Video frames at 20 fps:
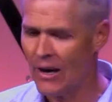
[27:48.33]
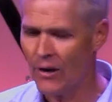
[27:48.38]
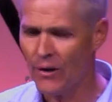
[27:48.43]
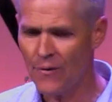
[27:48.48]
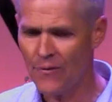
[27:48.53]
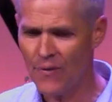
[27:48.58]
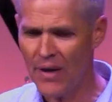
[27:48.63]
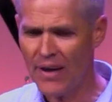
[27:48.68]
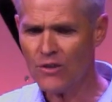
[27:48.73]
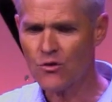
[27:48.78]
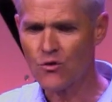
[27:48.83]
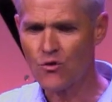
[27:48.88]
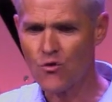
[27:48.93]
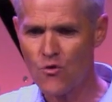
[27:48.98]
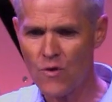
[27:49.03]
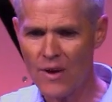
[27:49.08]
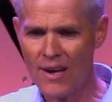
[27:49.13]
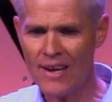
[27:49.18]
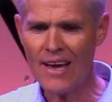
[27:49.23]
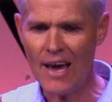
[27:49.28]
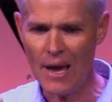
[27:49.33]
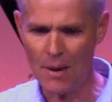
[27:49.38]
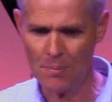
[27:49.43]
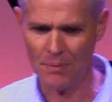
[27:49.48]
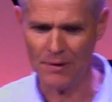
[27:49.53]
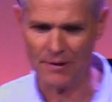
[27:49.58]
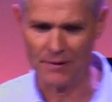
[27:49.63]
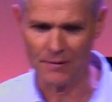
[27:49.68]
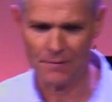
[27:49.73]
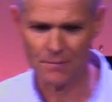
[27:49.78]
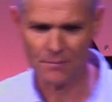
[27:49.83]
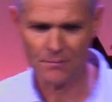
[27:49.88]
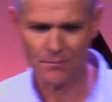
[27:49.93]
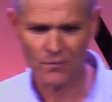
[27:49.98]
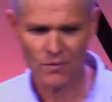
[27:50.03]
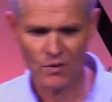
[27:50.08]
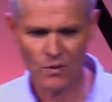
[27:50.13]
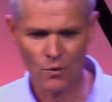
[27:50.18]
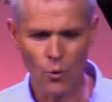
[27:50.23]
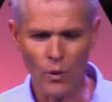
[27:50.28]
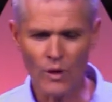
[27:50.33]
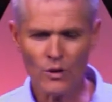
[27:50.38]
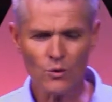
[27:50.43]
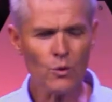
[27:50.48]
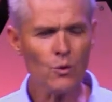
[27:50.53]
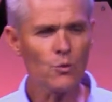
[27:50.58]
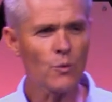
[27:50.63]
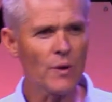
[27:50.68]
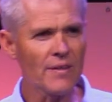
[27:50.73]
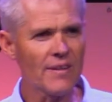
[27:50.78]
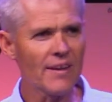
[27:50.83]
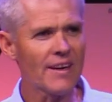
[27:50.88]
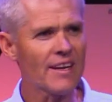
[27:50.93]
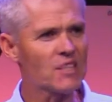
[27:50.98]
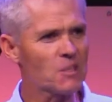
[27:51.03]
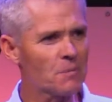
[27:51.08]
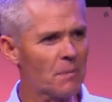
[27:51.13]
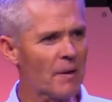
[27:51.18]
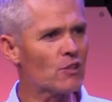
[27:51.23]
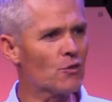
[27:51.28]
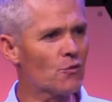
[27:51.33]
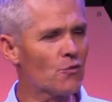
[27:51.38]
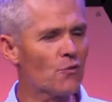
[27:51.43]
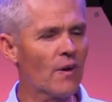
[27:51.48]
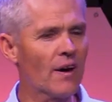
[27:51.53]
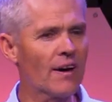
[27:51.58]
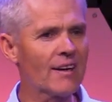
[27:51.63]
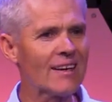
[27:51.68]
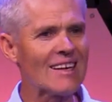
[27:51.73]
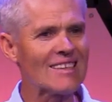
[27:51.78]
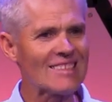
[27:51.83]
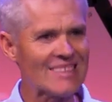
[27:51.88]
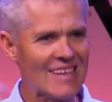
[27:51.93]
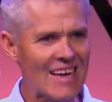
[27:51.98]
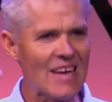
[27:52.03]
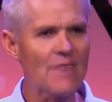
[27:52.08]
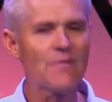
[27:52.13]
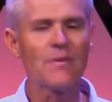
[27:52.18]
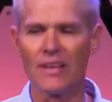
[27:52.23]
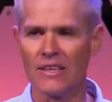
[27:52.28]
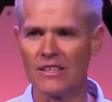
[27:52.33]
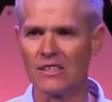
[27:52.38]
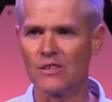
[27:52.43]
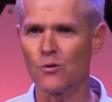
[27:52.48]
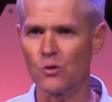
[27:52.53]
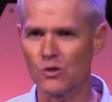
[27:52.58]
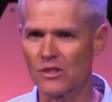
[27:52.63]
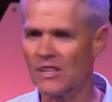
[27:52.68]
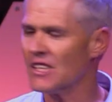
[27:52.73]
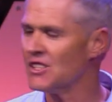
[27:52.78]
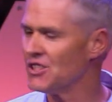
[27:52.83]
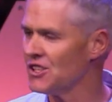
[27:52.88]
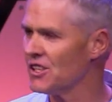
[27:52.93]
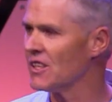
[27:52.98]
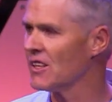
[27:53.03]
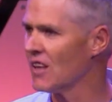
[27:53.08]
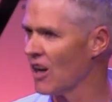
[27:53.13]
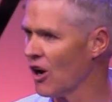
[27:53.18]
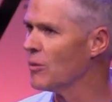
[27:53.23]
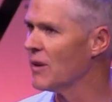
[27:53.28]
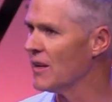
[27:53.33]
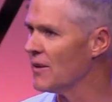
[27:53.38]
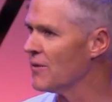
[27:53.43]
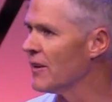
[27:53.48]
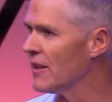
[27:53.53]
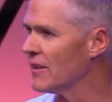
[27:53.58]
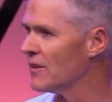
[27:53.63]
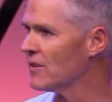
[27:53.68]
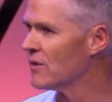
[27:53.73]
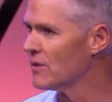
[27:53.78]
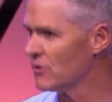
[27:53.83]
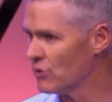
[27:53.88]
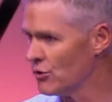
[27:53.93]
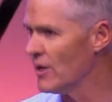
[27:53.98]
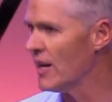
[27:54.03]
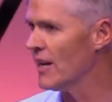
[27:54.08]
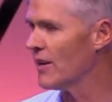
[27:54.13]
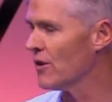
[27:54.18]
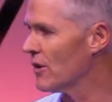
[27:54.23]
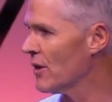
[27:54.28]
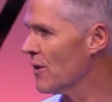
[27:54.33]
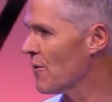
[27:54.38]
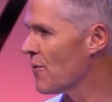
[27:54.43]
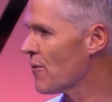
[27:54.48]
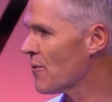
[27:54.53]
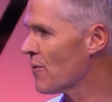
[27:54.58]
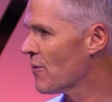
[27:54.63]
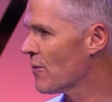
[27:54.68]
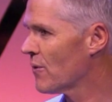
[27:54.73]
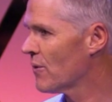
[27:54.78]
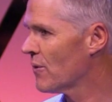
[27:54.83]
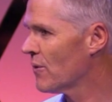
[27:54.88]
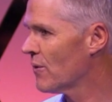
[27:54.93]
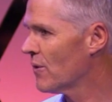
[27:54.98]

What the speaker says: Now, if that really happened, what would we then expect to find as evidence for such a global event today on earth?